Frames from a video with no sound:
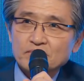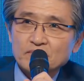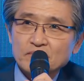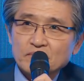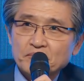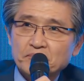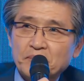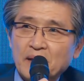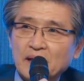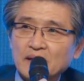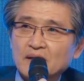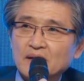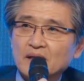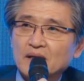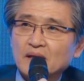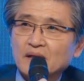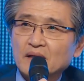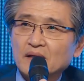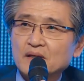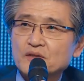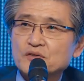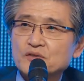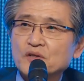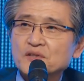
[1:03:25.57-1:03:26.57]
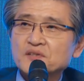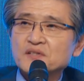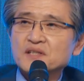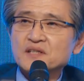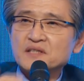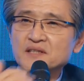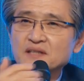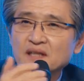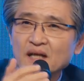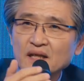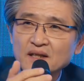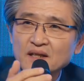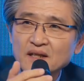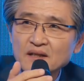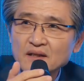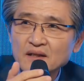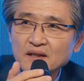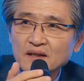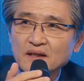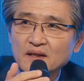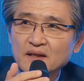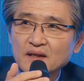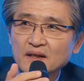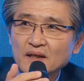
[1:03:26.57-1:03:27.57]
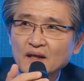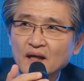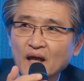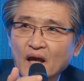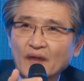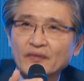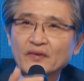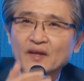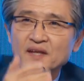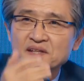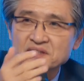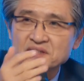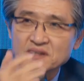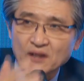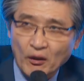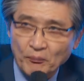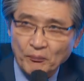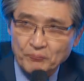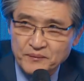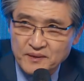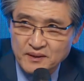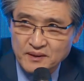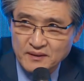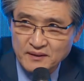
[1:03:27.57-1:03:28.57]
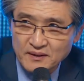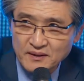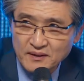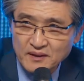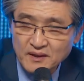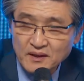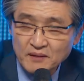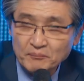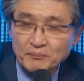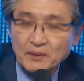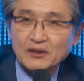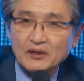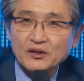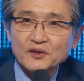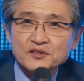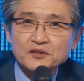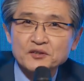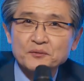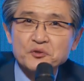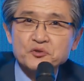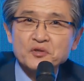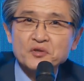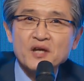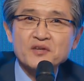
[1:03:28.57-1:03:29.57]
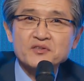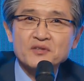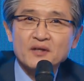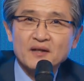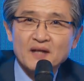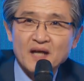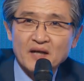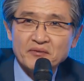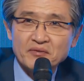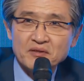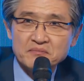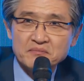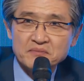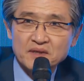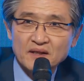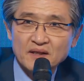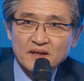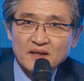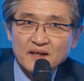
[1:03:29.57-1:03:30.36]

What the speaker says: but it just started and then stopped because of a change of government.